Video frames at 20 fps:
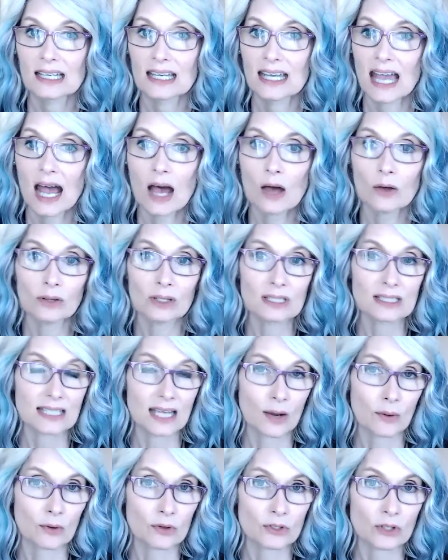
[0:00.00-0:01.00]
countless
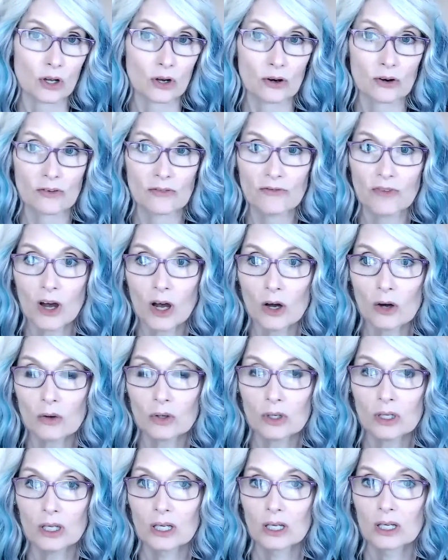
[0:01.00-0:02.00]
hours on our
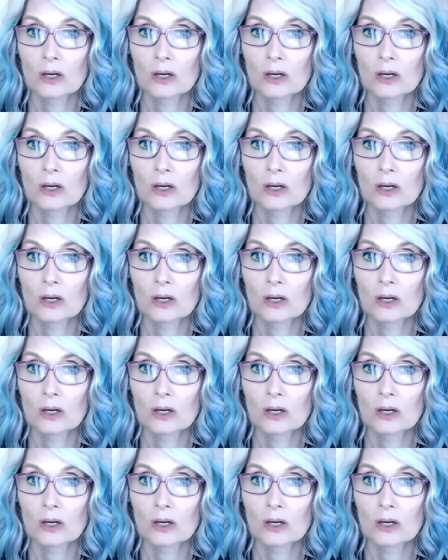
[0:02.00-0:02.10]
phone,